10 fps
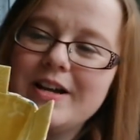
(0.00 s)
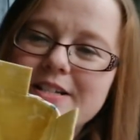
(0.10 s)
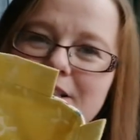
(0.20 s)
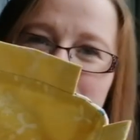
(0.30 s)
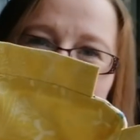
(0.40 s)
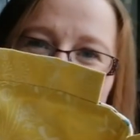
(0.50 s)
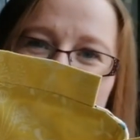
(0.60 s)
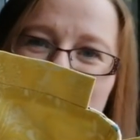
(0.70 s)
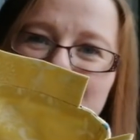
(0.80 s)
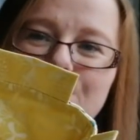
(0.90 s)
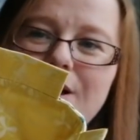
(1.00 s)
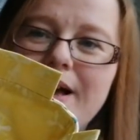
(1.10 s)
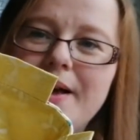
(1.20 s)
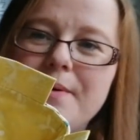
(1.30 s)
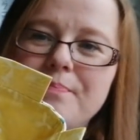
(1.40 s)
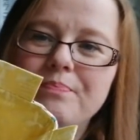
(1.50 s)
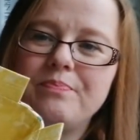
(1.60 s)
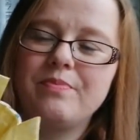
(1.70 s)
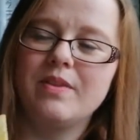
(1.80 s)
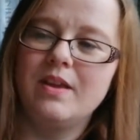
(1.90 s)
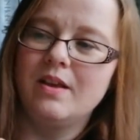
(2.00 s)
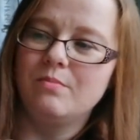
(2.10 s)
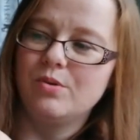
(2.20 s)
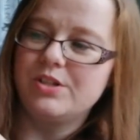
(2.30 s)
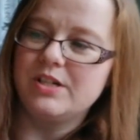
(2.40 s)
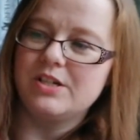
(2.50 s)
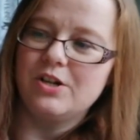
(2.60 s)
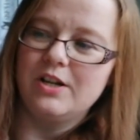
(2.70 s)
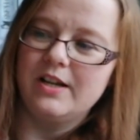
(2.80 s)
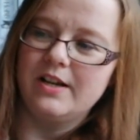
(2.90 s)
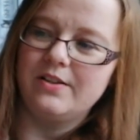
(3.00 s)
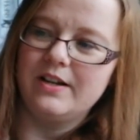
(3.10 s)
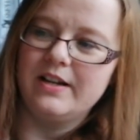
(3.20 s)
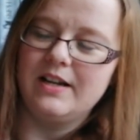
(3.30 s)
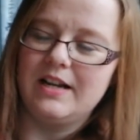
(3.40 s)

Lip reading: lined in this beautiful mustard colour, little